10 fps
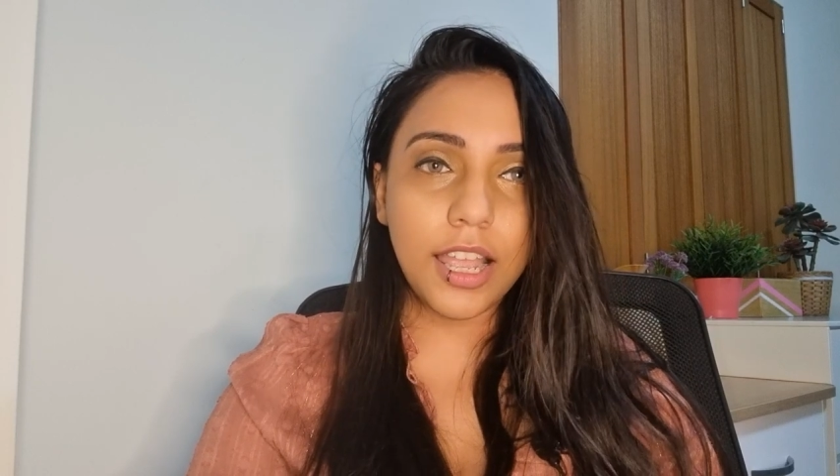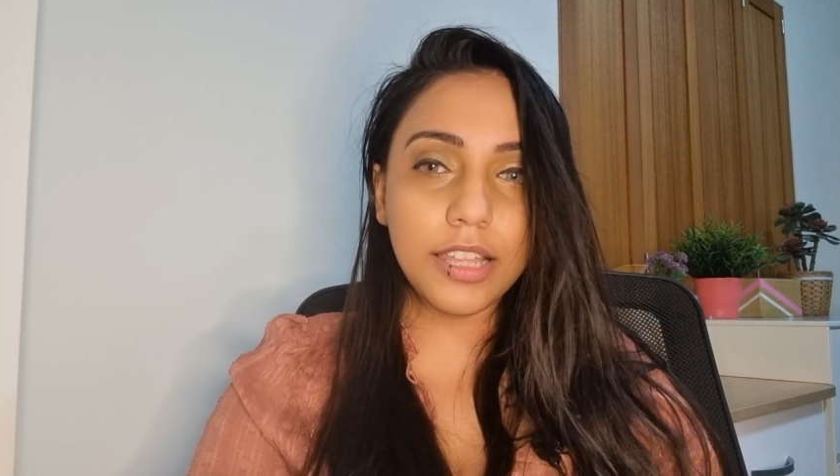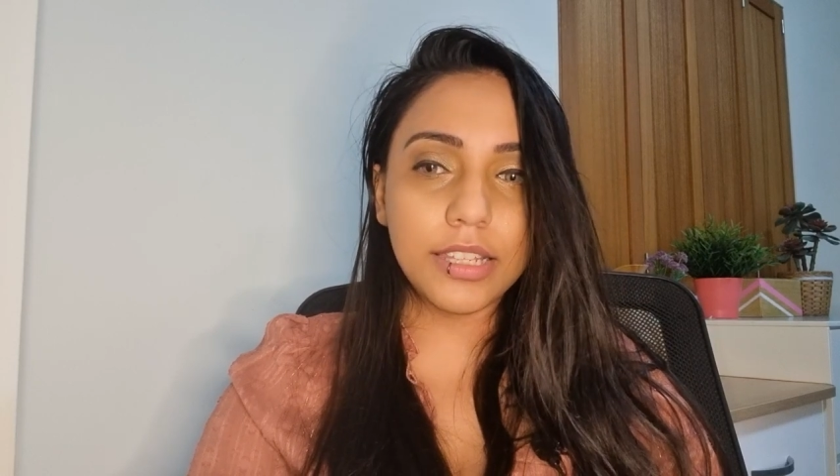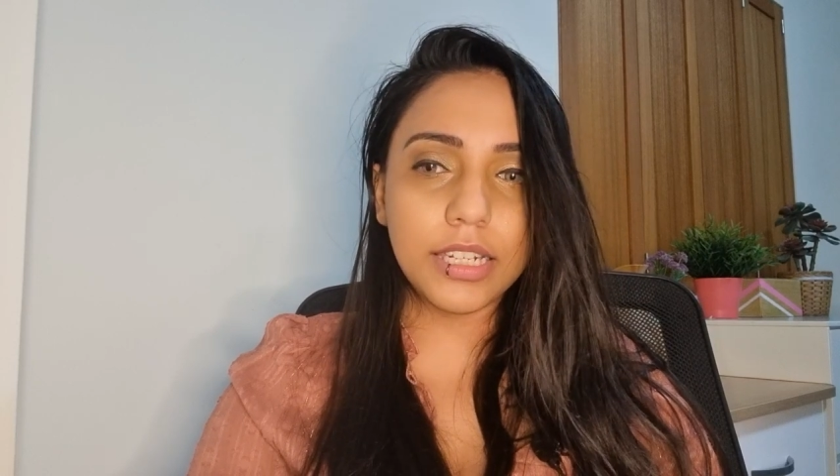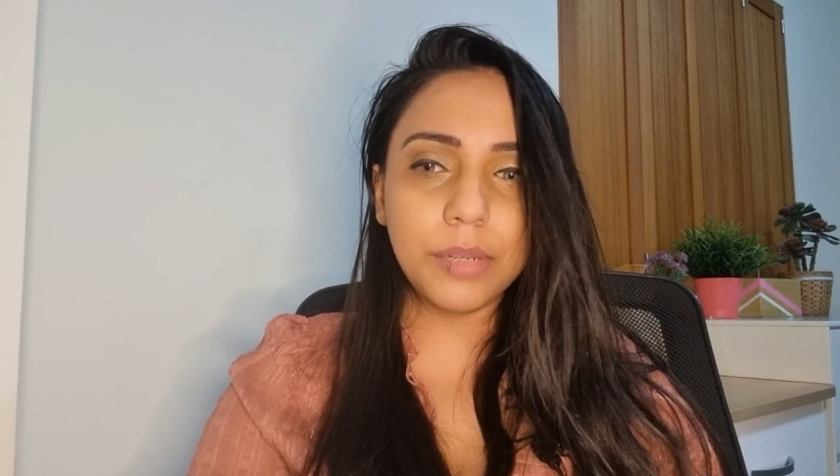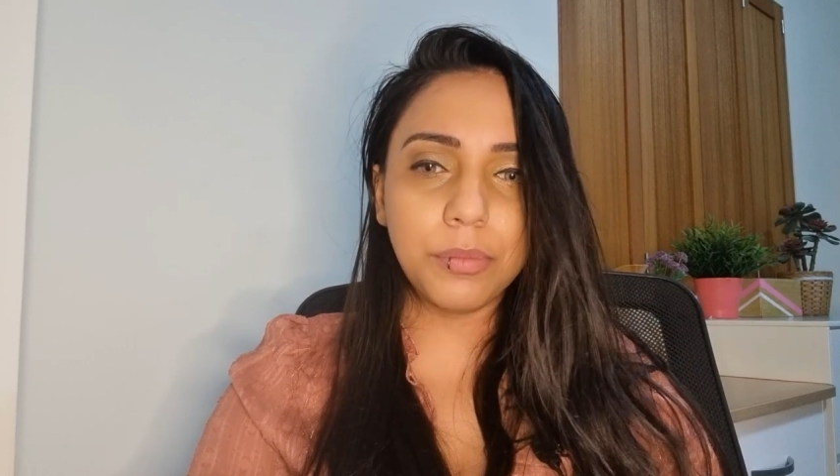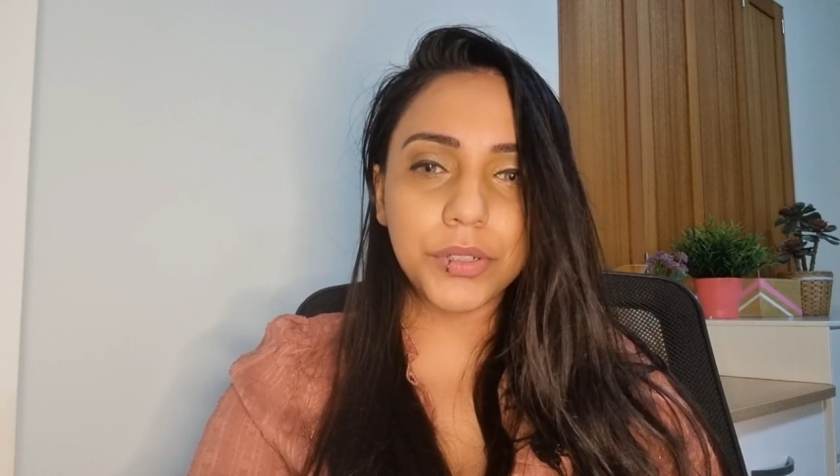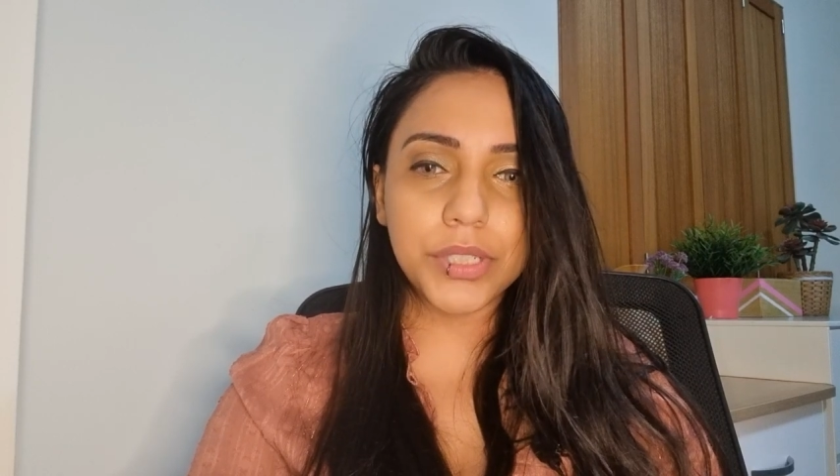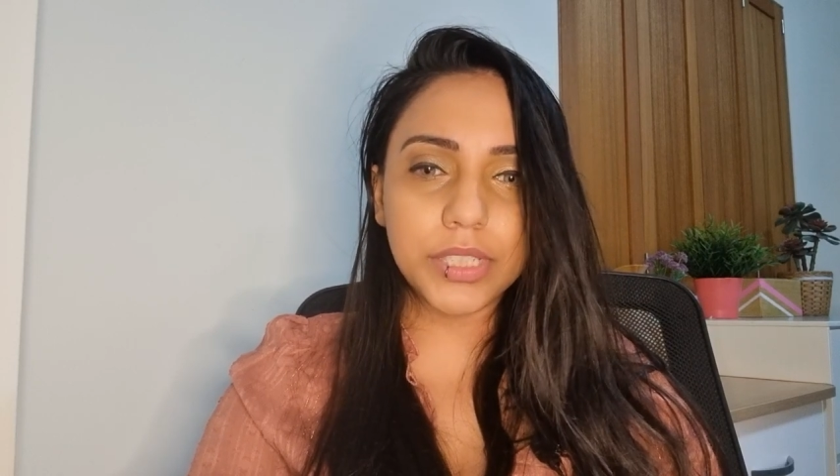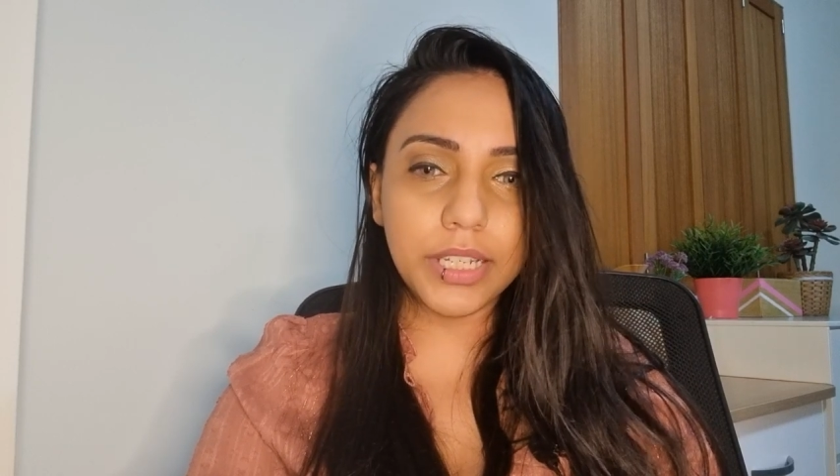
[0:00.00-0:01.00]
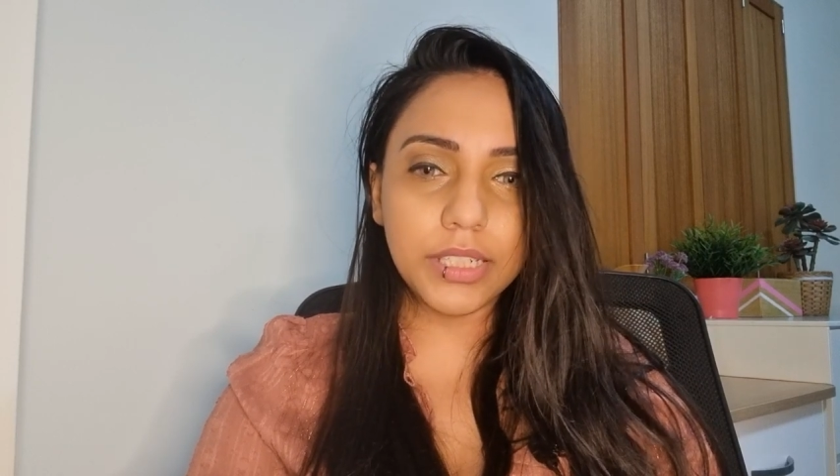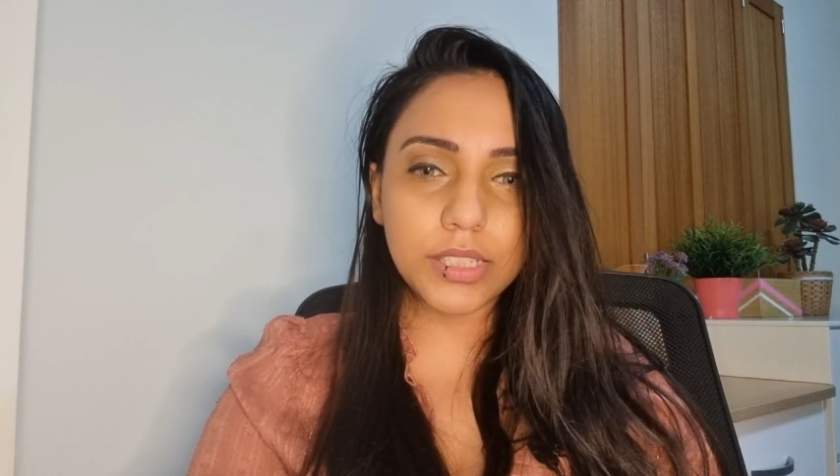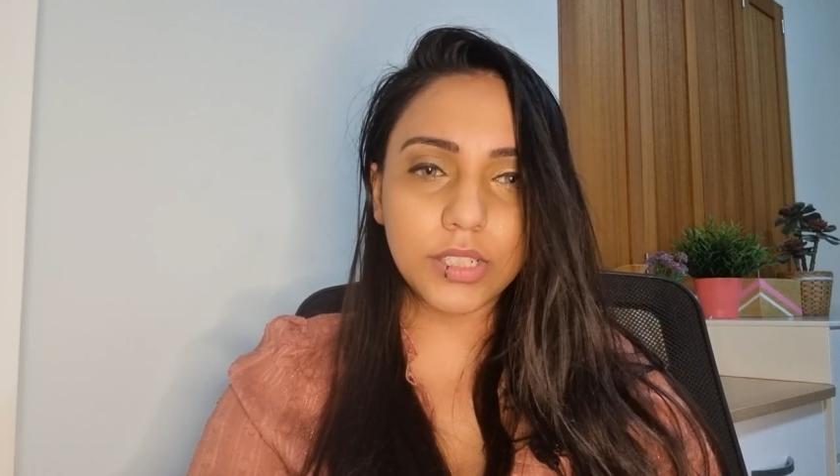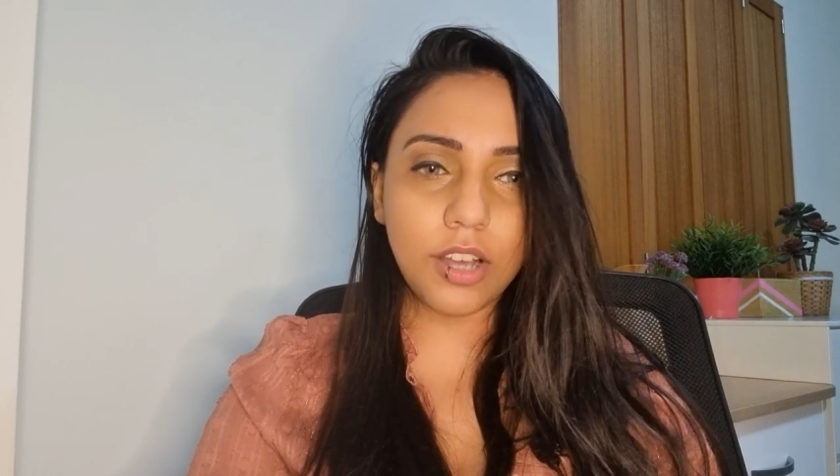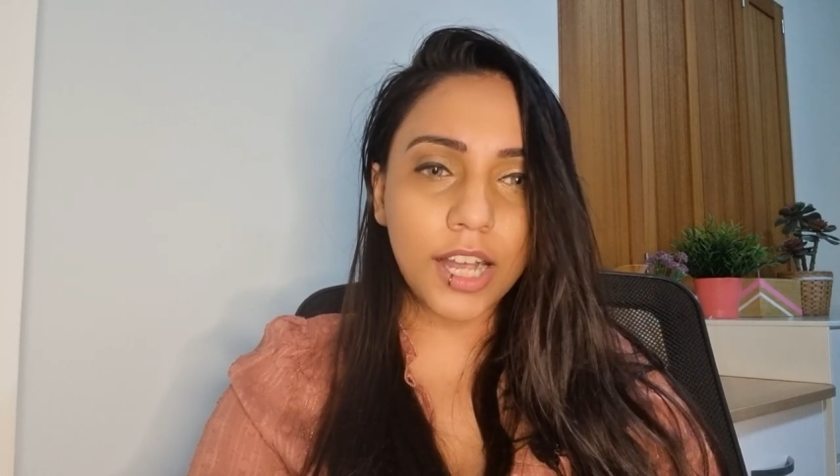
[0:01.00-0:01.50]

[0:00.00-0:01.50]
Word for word: and then he proceeds to